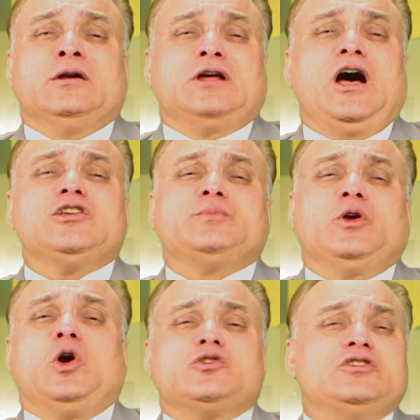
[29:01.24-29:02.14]
Task
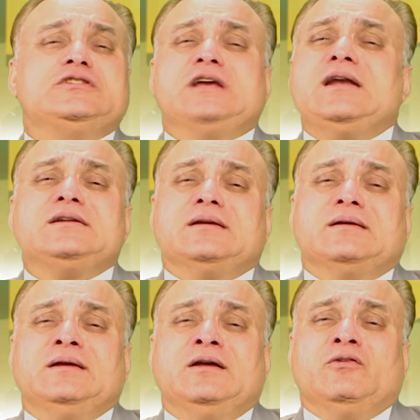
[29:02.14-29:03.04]
precaution
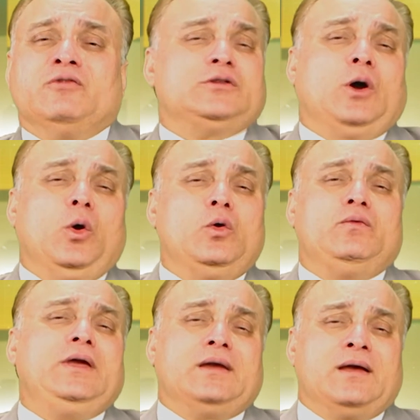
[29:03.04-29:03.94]
chanting for the whole
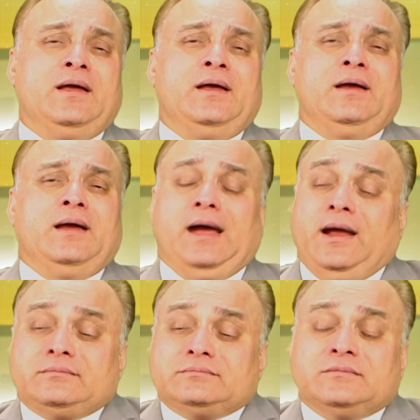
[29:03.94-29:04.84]
week.
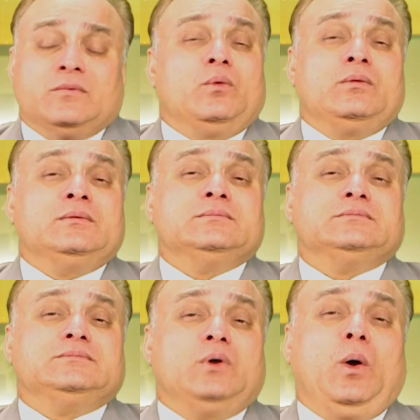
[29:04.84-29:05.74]
And
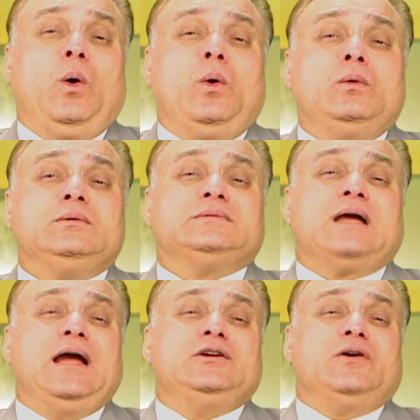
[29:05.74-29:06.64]
all
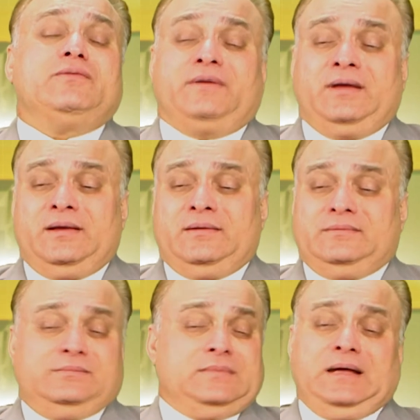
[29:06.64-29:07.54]
kind of
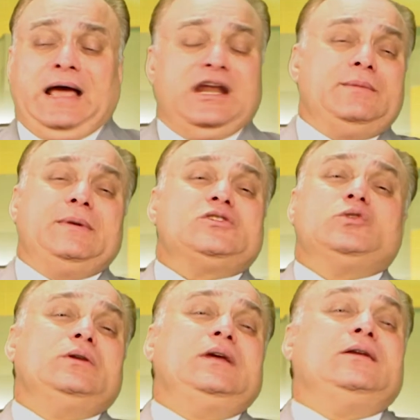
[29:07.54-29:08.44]
elements
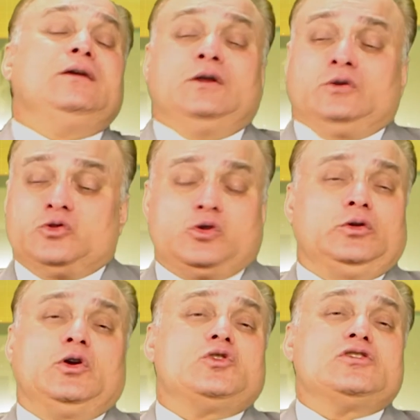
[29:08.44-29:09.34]
you need to
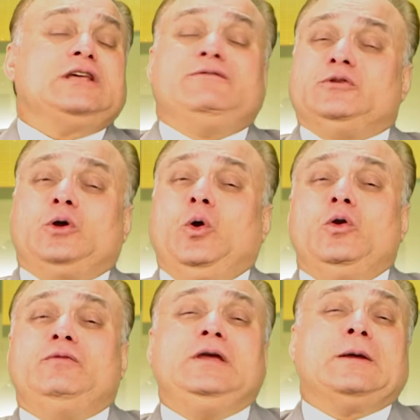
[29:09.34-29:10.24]
sort out yourself for the
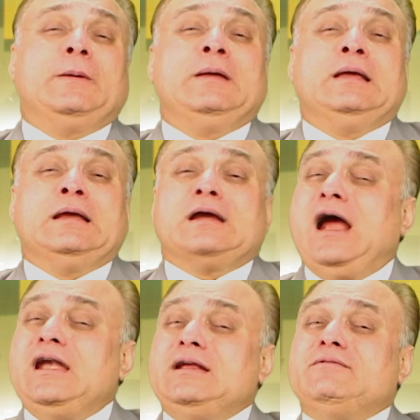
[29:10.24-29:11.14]
whole week.
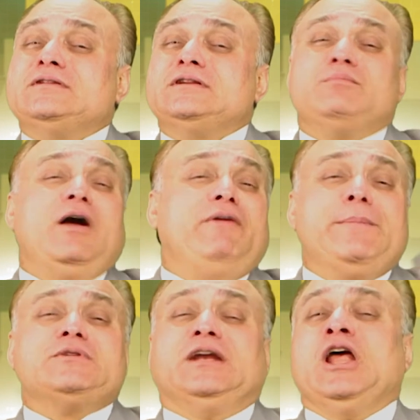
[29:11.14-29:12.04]
Kindly visit my
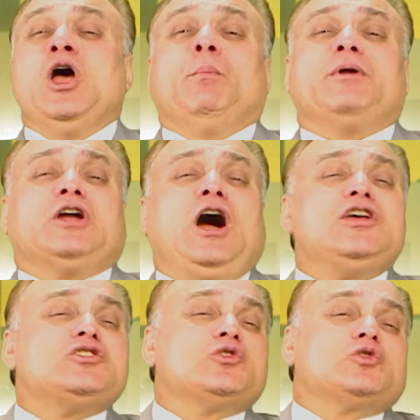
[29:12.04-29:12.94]
website
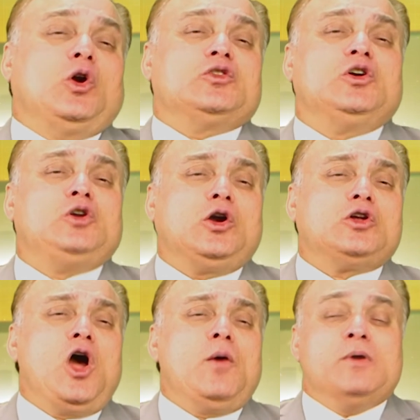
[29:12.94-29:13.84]

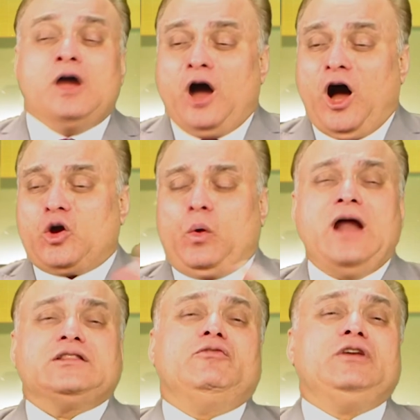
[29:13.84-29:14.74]
prakashastrologer.com.
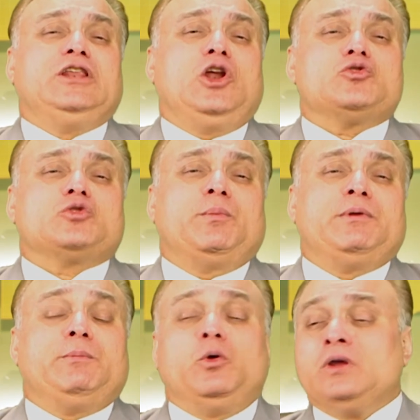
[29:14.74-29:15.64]
Acquire the weekly horoscope
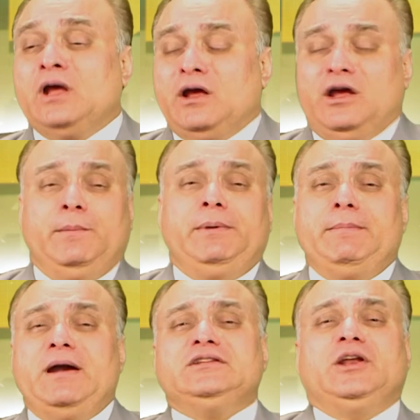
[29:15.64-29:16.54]
report,
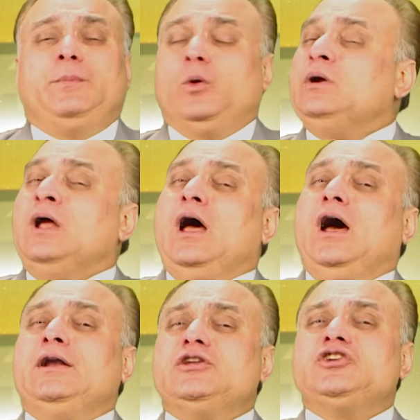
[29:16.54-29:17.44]
implement the report,
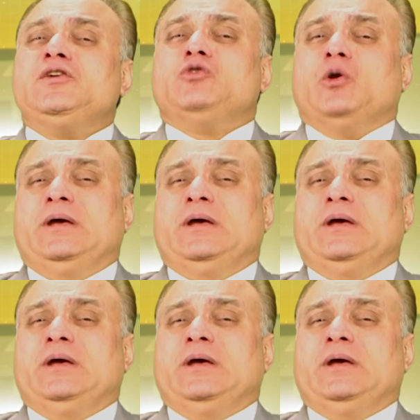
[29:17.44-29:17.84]
and achieve your